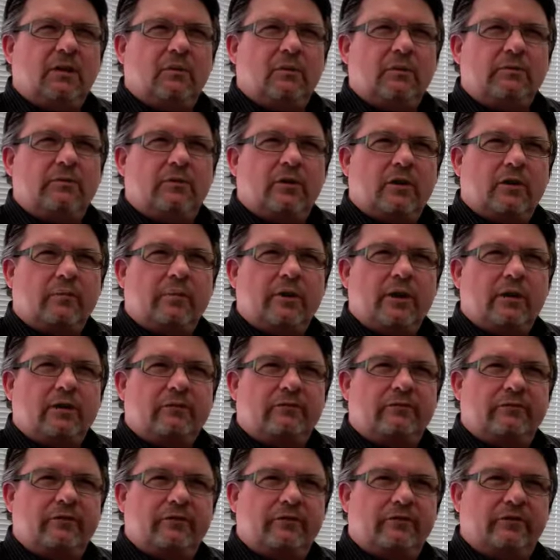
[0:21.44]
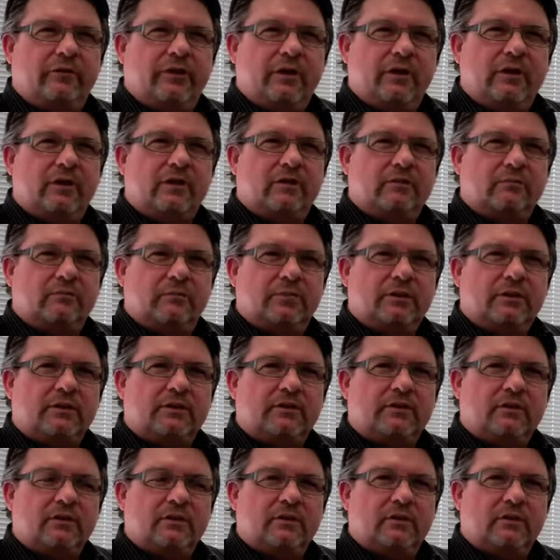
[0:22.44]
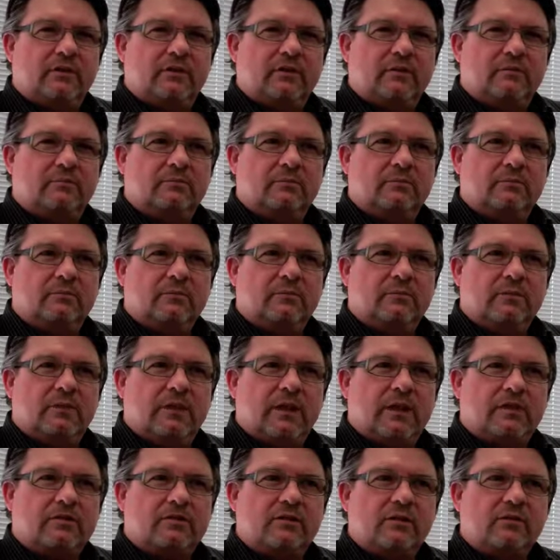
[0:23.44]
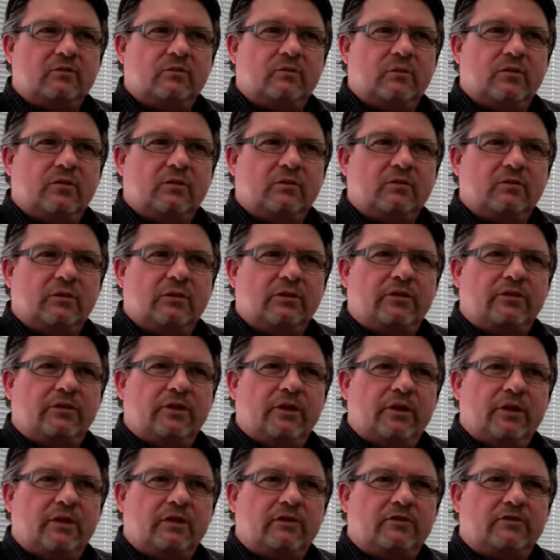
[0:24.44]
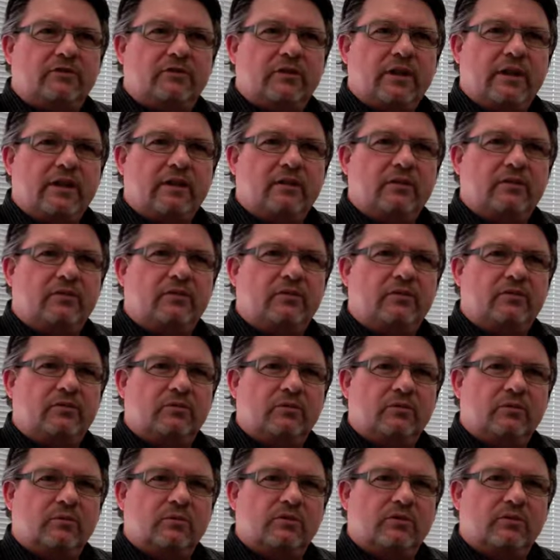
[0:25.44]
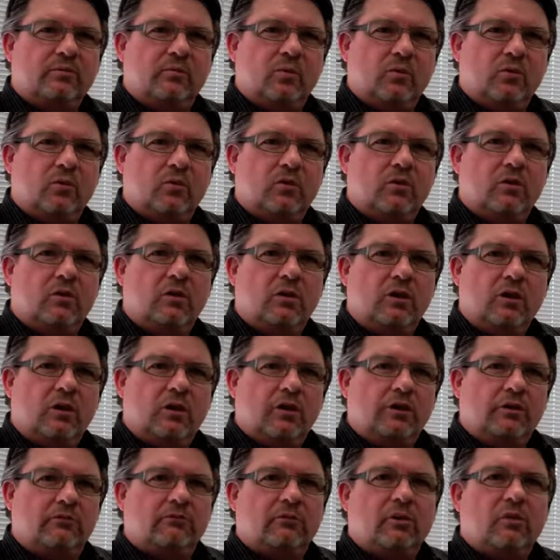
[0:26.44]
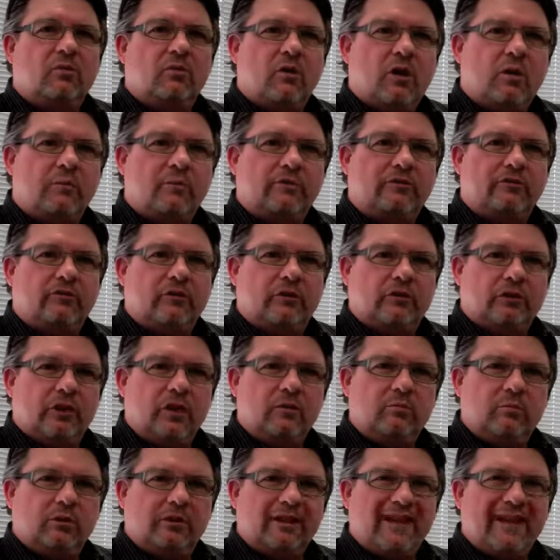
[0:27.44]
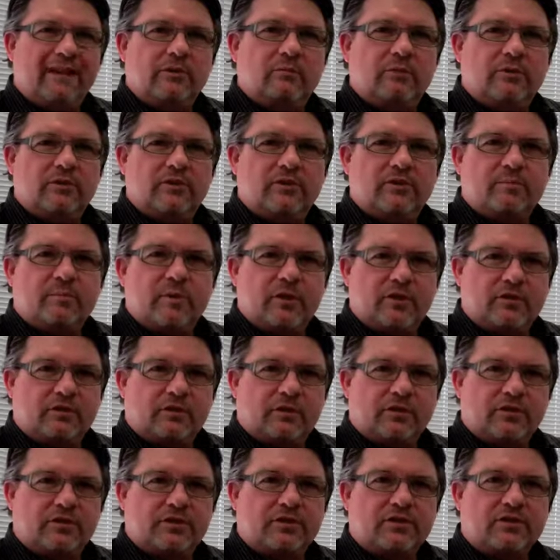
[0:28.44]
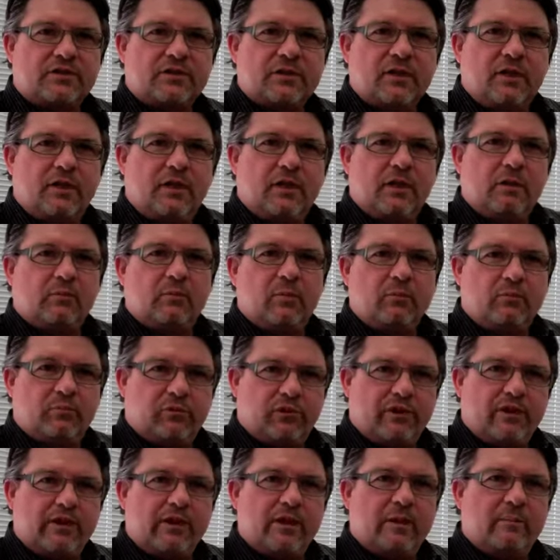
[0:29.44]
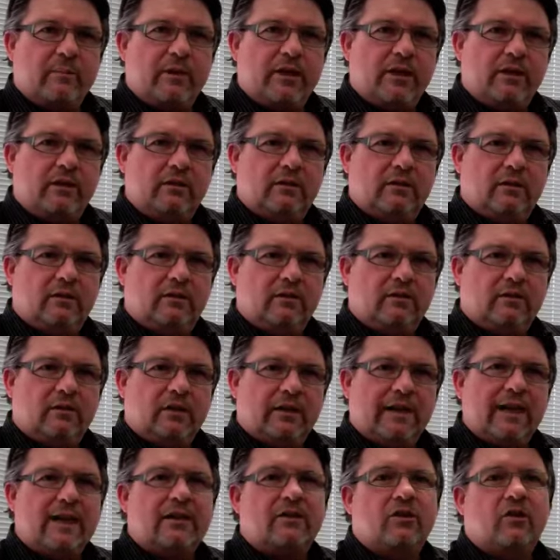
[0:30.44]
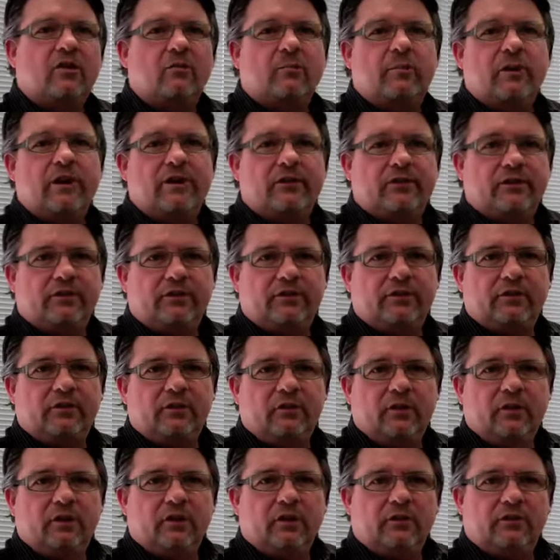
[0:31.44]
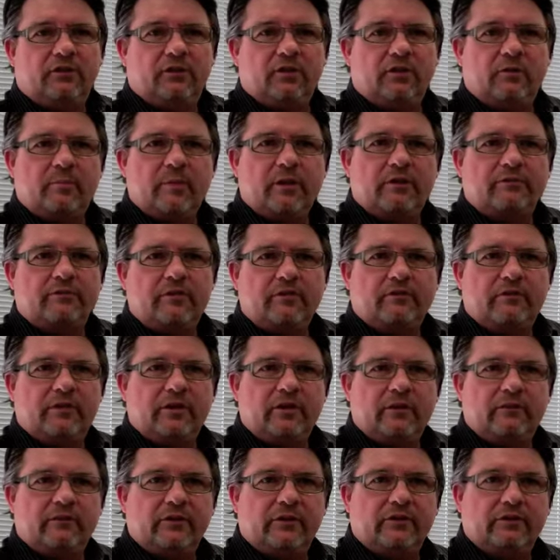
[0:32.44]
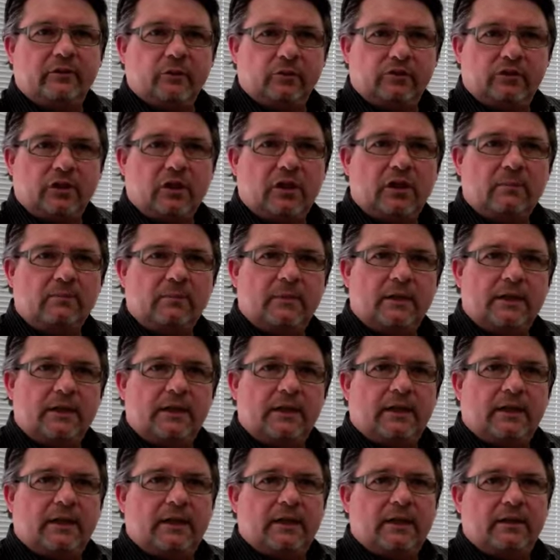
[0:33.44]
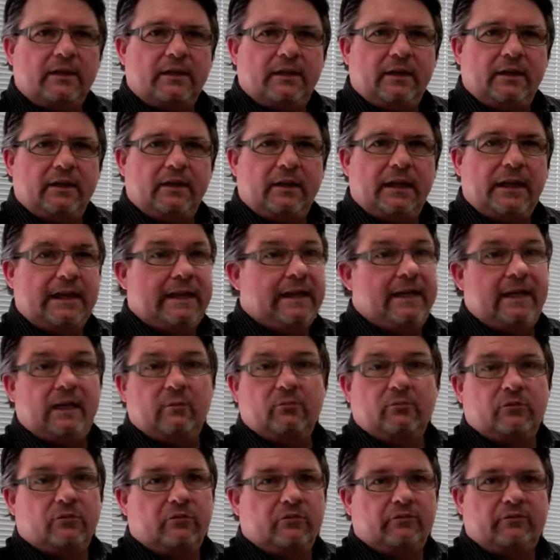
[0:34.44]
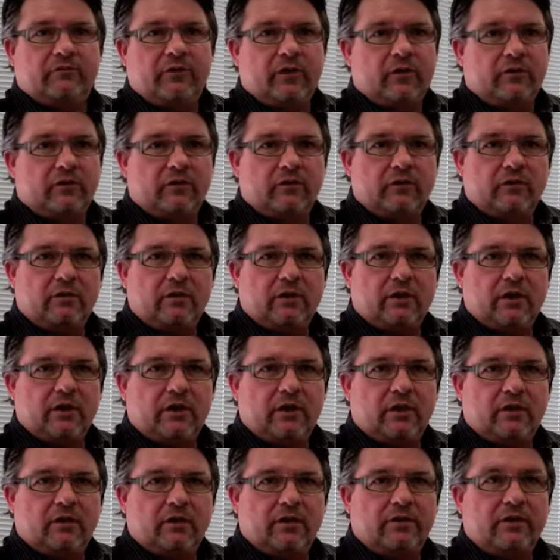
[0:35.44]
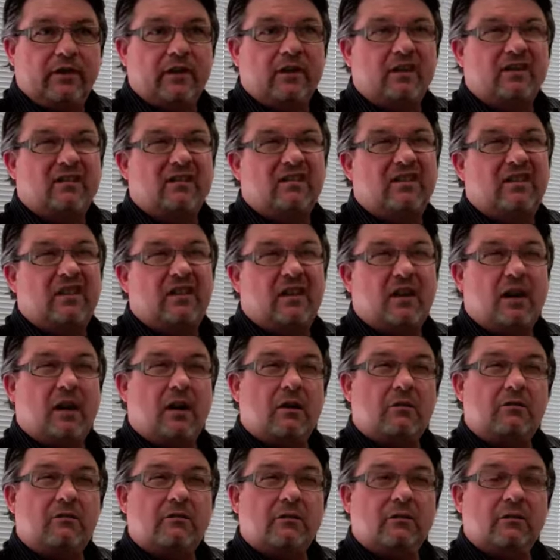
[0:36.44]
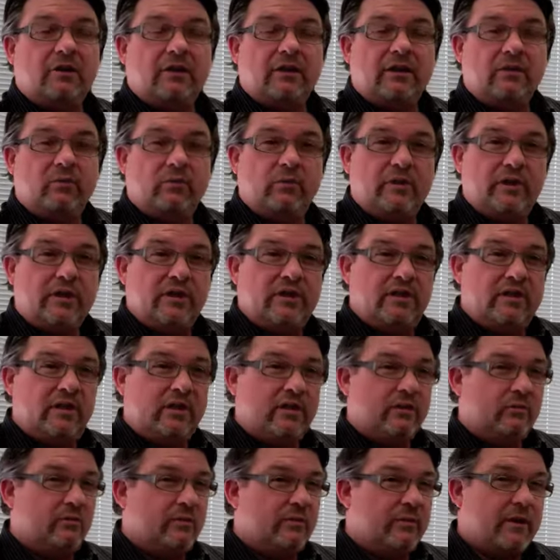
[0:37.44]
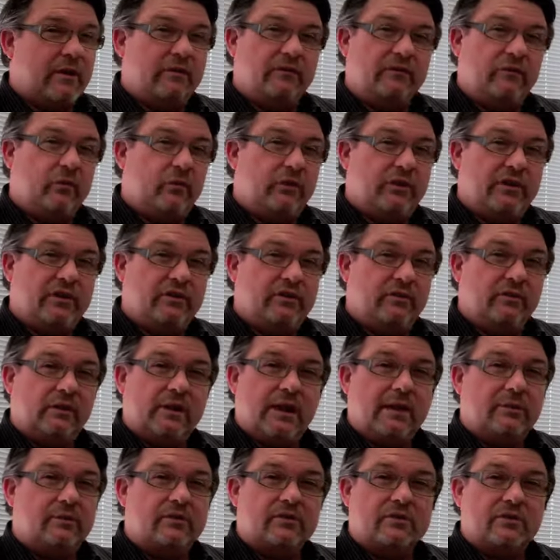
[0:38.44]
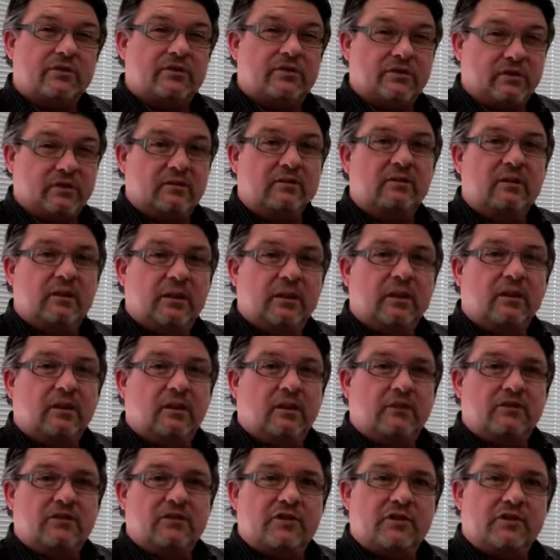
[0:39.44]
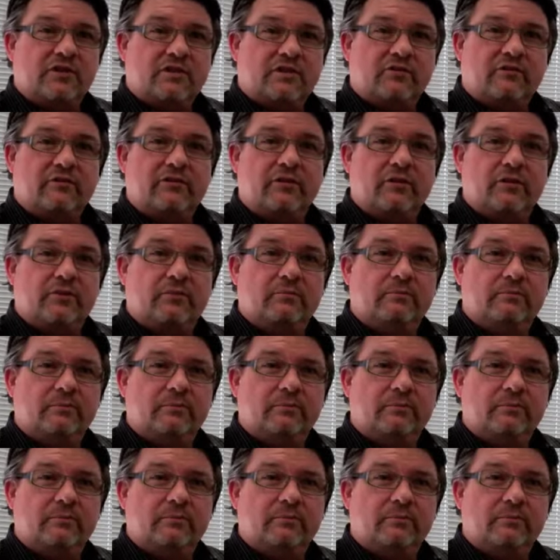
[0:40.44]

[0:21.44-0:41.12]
We've got about 15, but actually what we're seeing a trend towards more the requirement for global language specialists, and we bring them in on an ad hoc basis. So there's about 15 of us full-time, and then any number of folk. I think currently we deal with about 42 languages, so obviously there's a few.